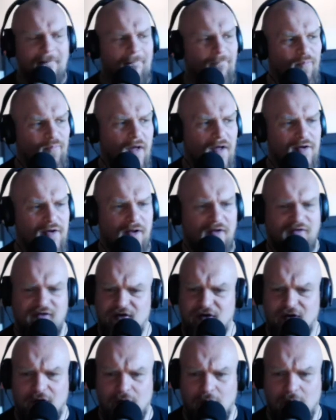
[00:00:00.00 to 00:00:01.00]
that you listen
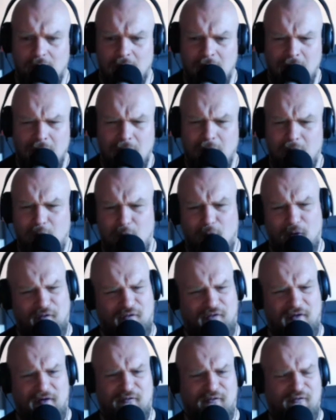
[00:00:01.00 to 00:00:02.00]
to and go, oh,
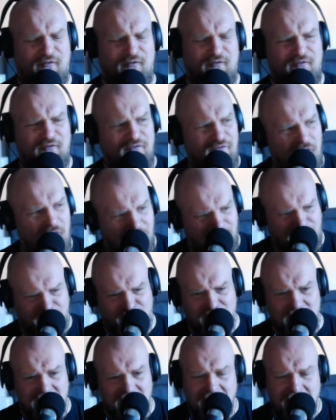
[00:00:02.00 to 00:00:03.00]
for fuck's
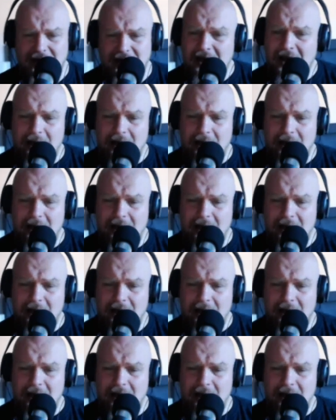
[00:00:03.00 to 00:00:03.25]
sake.